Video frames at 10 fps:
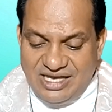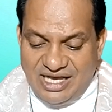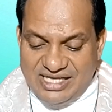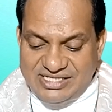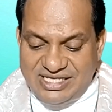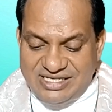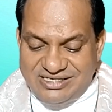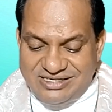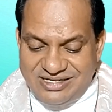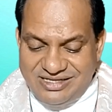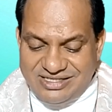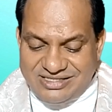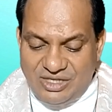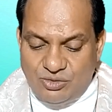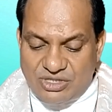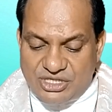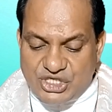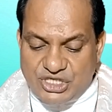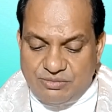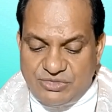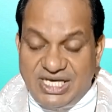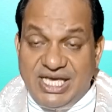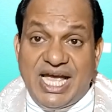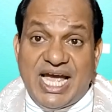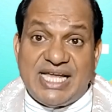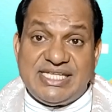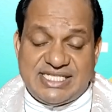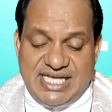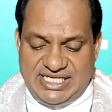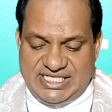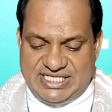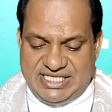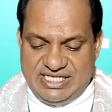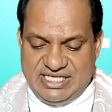as they earnestly worship day and night.